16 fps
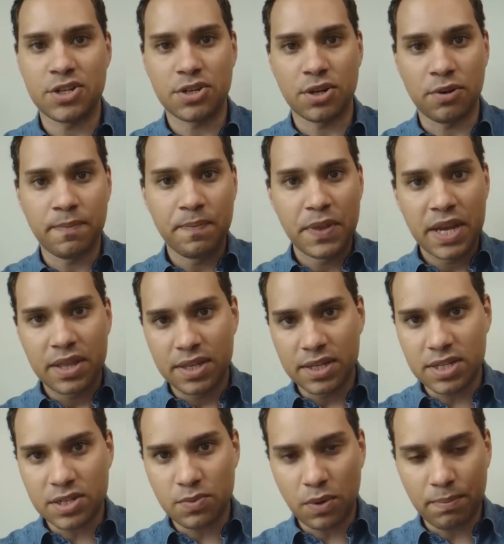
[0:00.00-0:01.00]
So
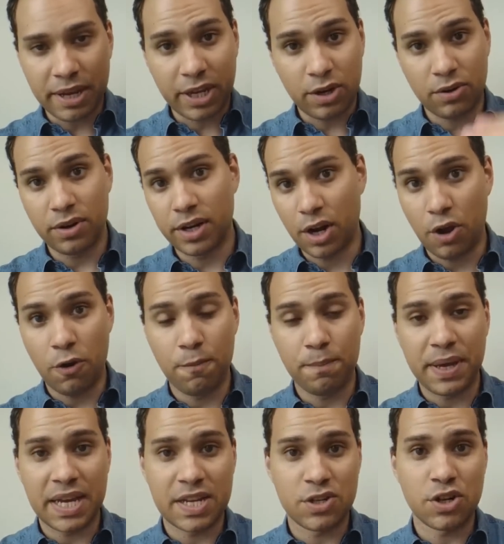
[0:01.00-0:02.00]
this is what my current
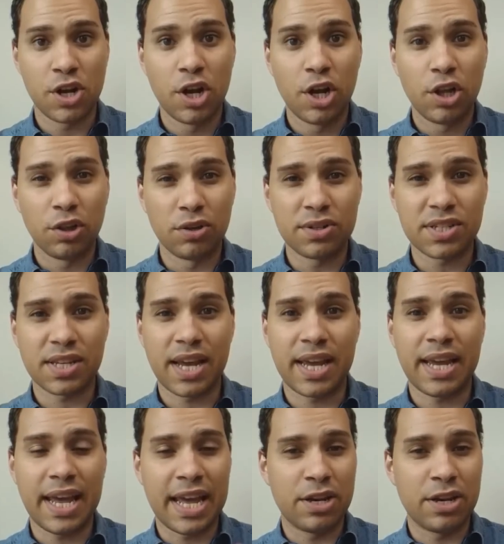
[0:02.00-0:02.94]
homepage looks like.